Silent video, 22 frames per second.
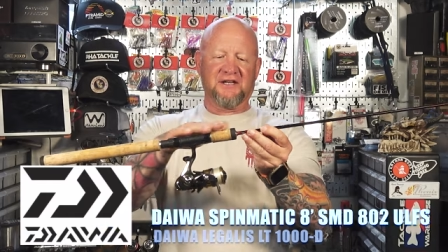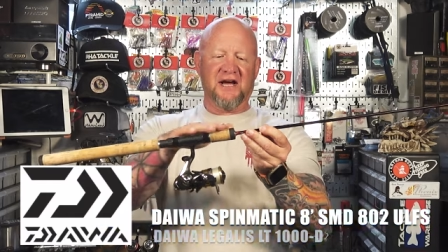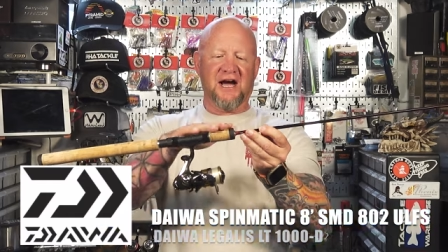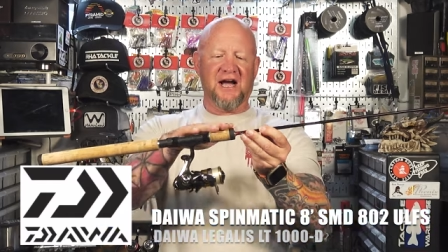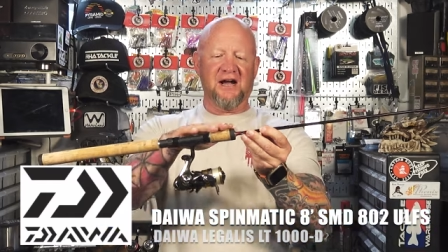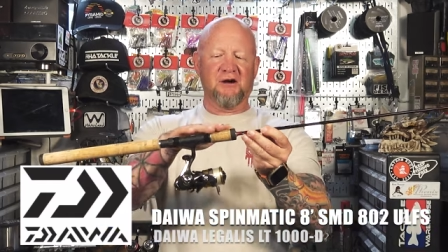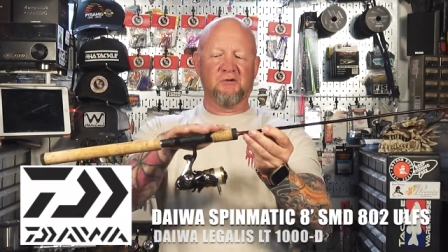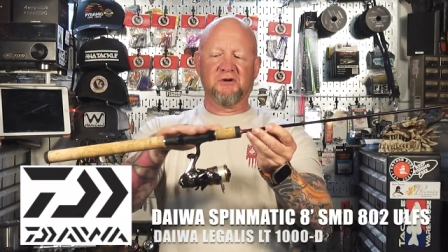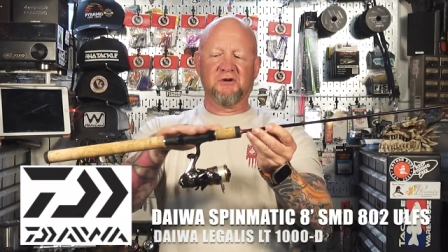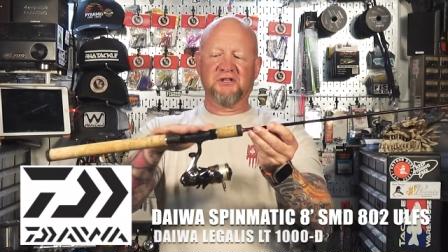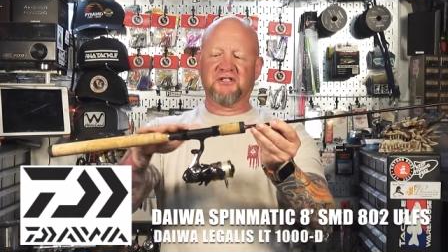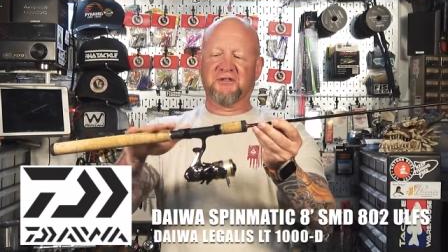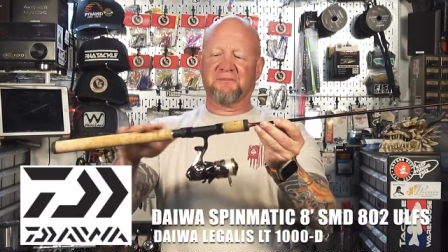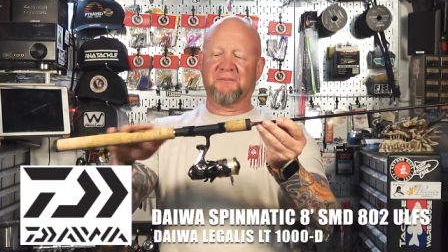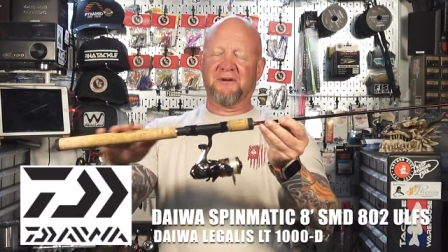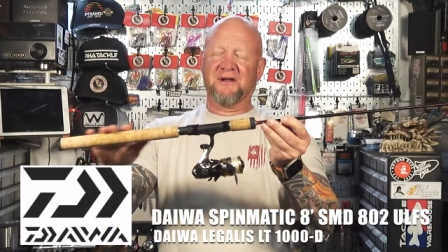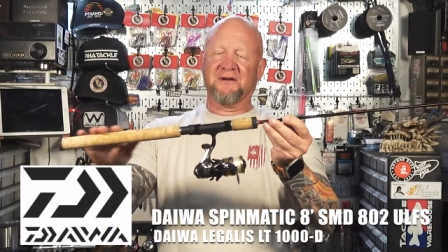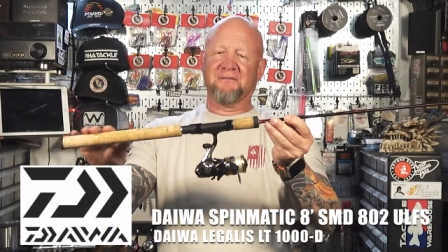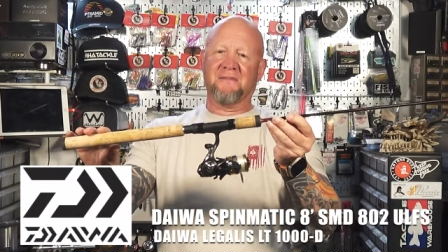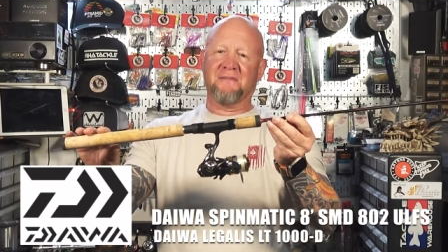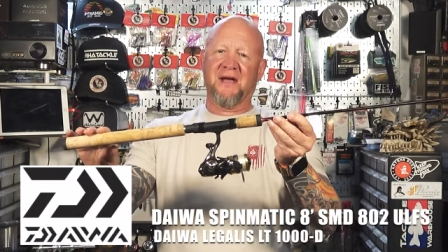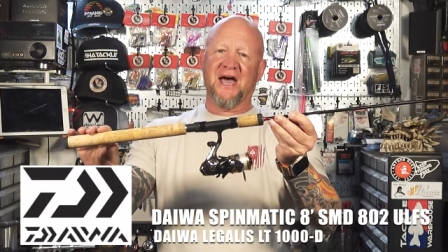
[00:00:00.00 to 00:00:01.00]
Daiwa
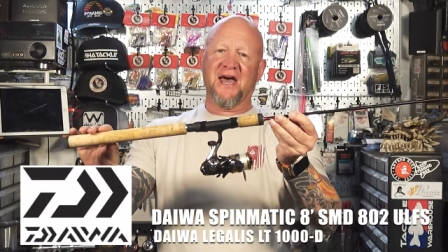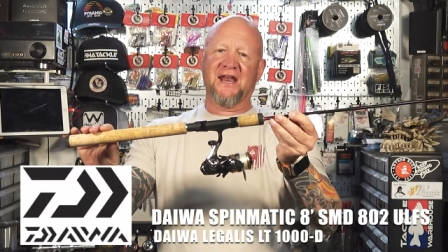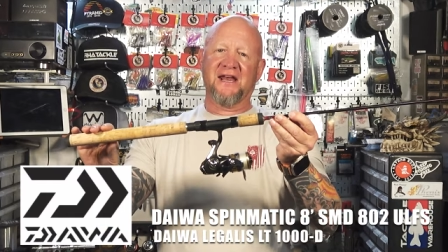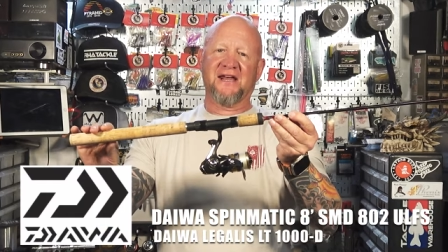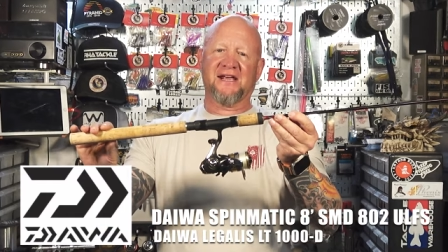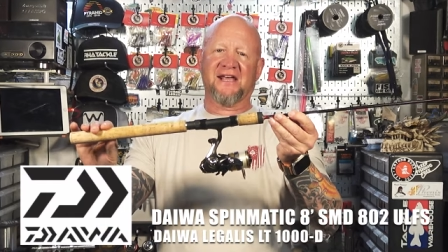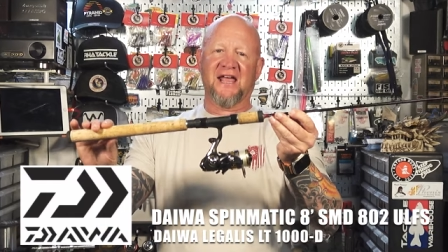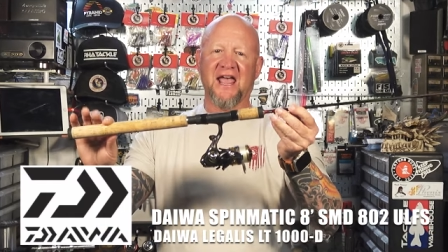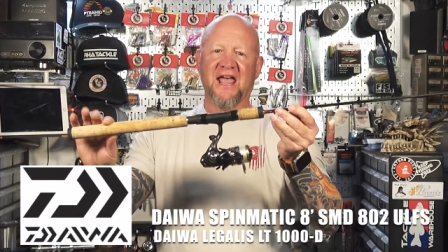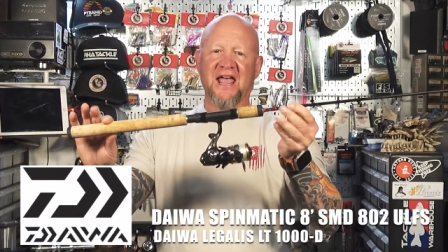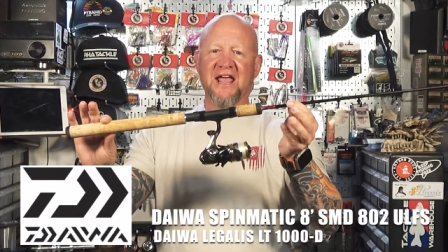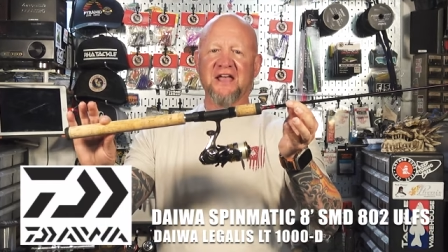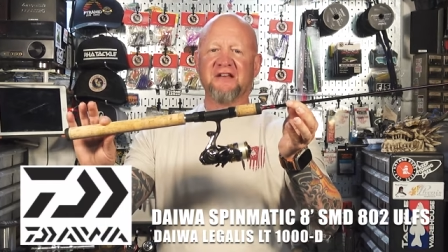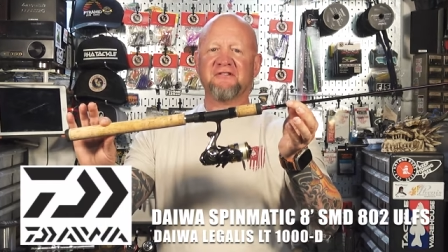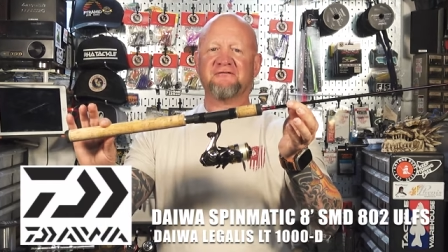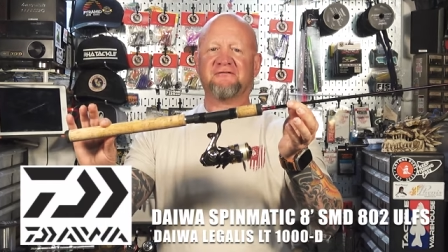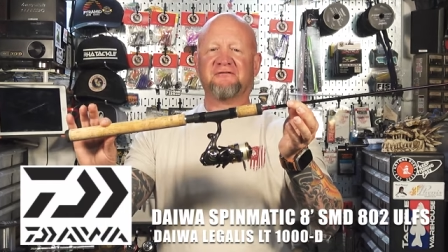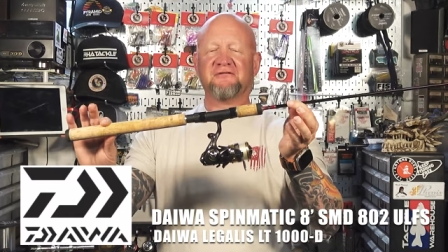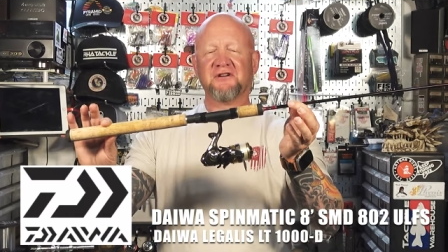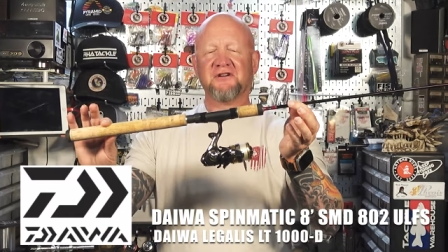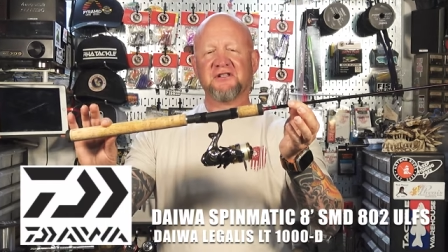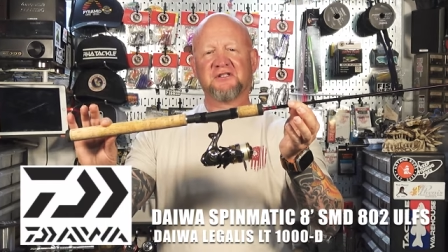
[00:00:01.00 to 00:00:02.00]
Spinmatic eight
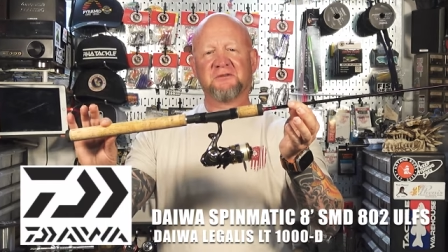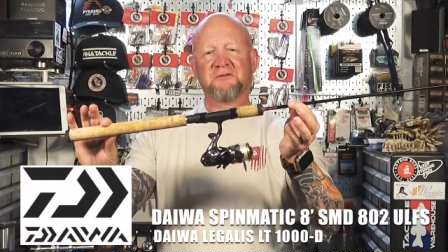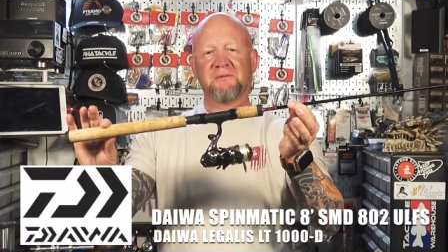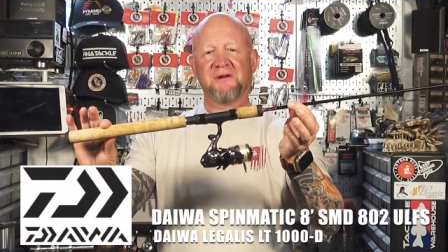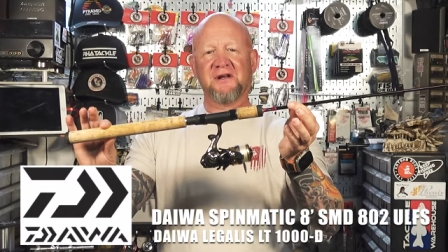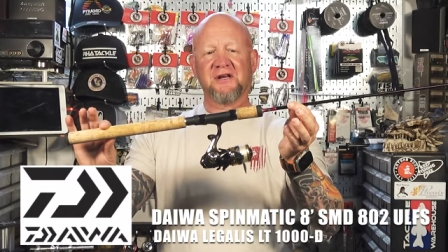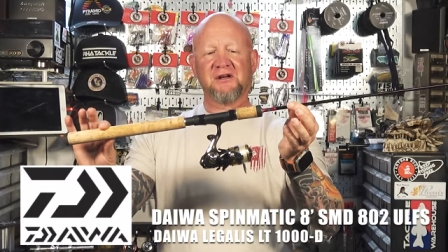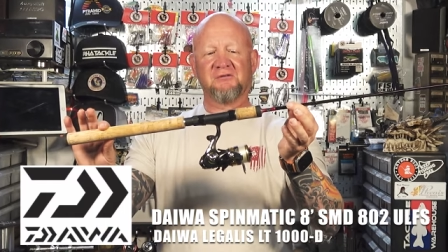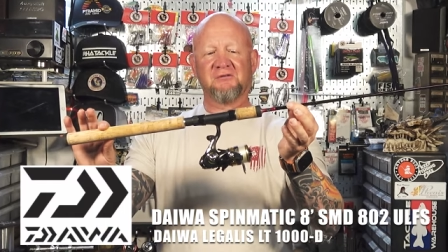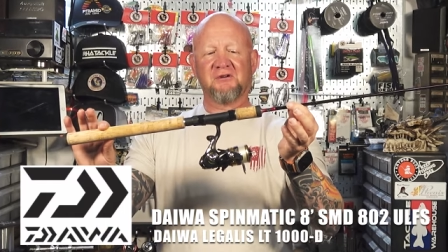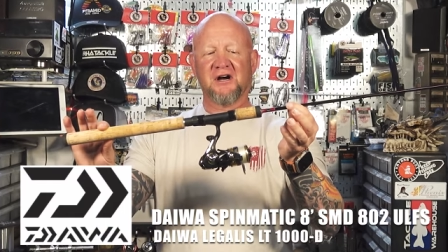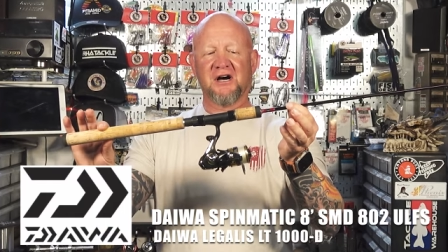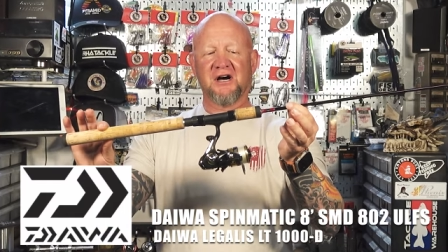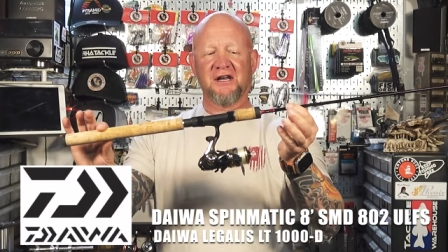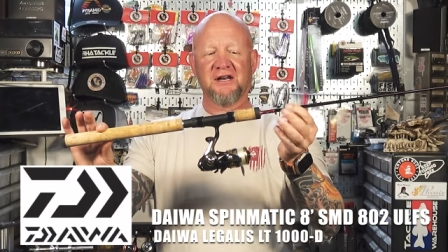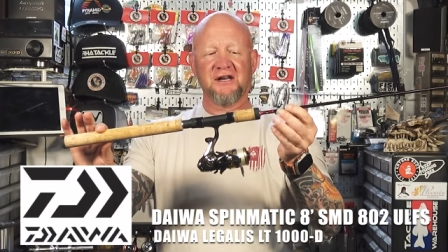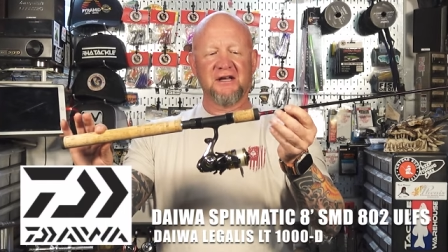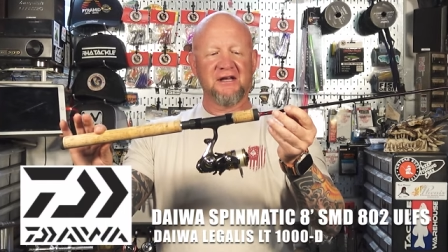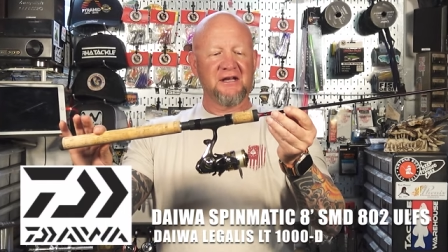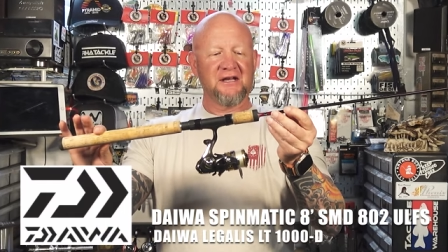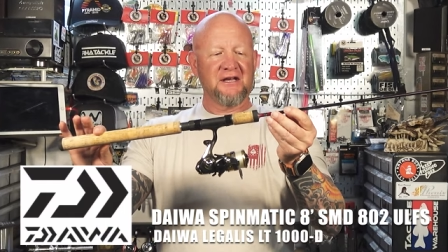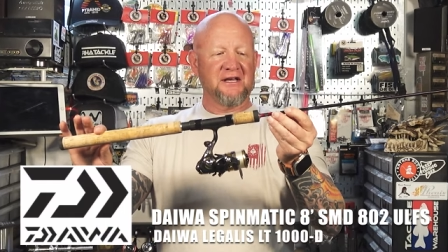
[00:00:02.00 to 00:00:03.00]
foot spinning rod.
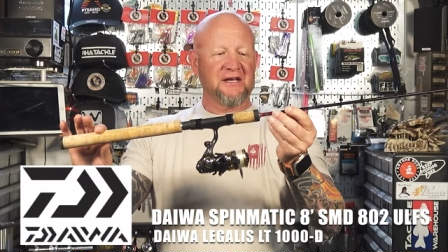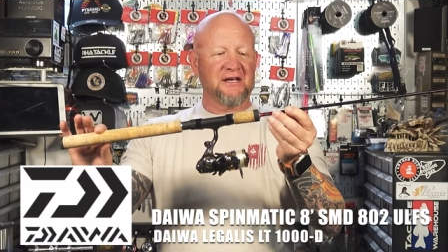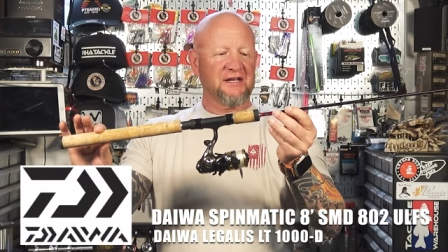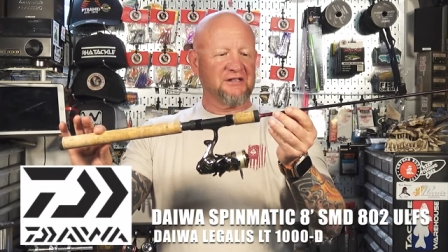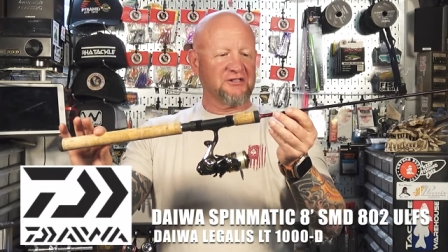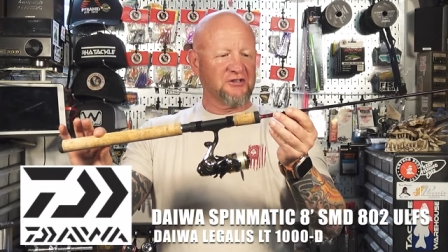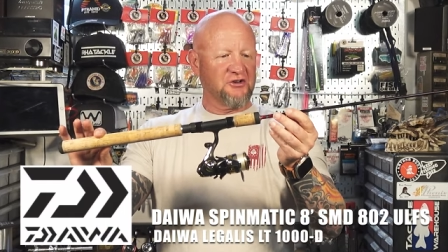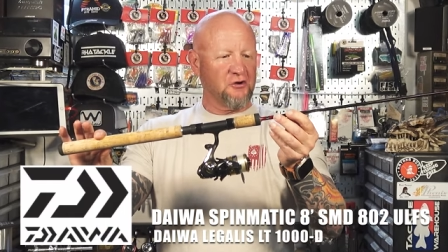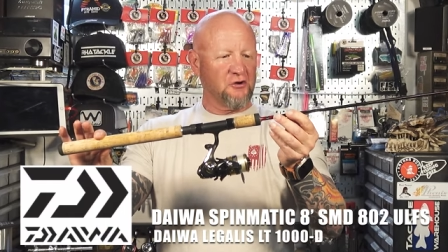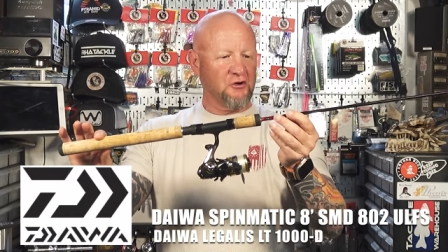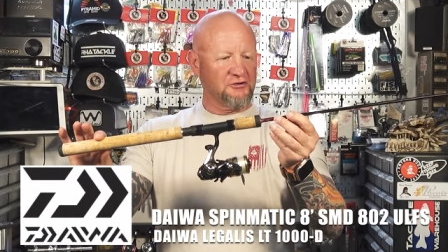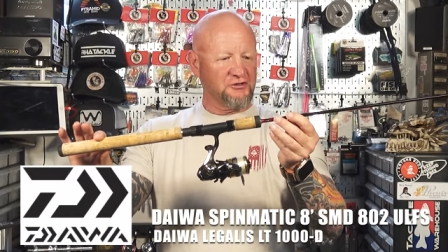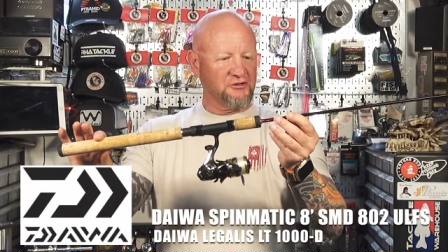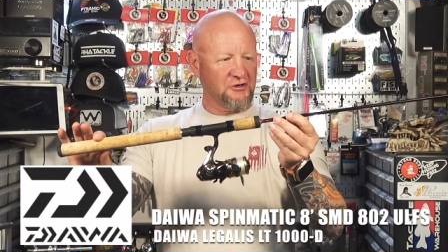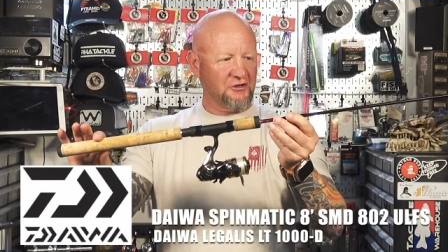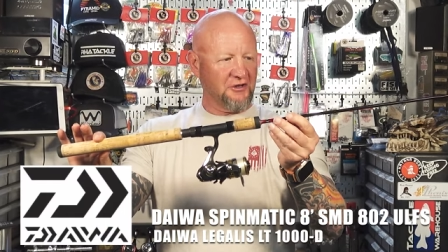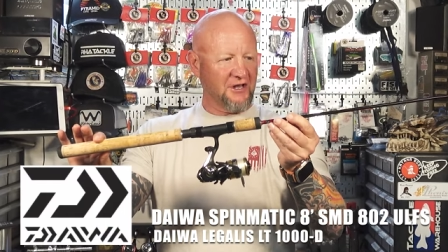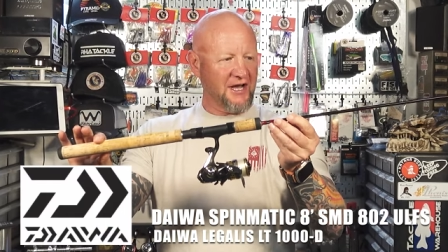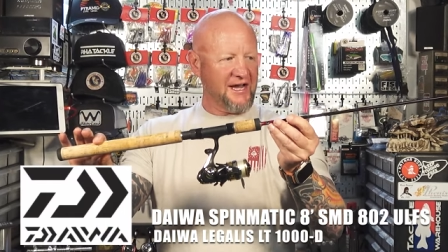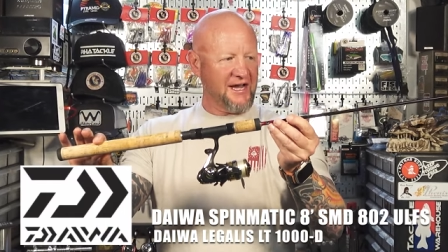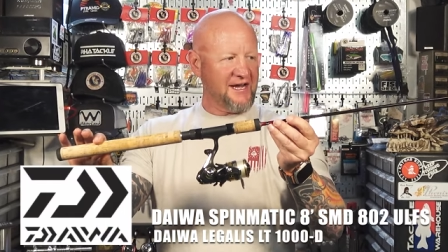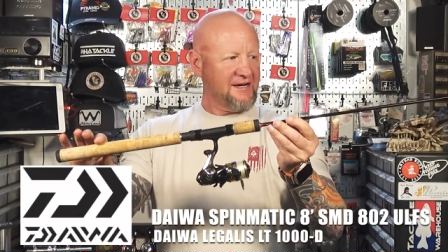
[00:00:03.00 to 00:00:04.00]
It's an
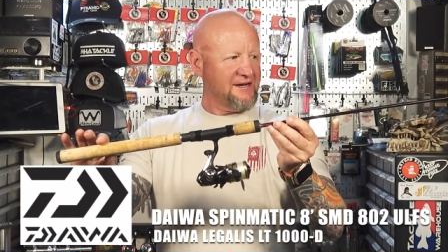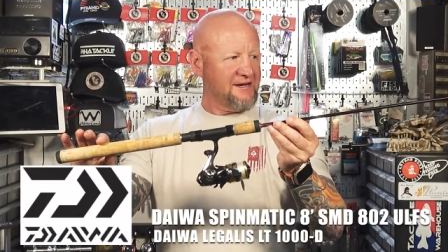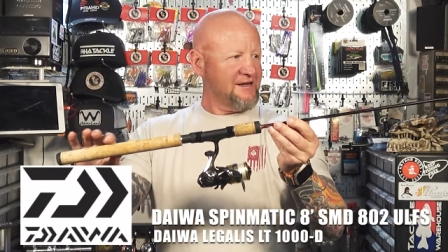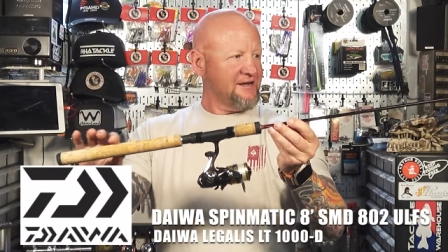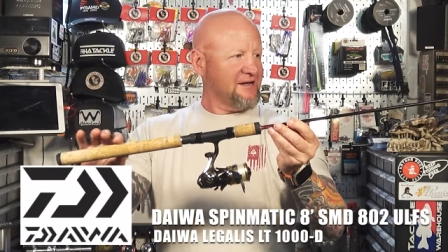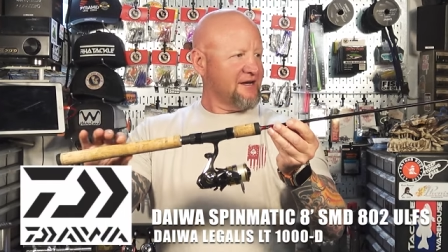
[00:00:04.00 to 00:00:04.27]
ultralight.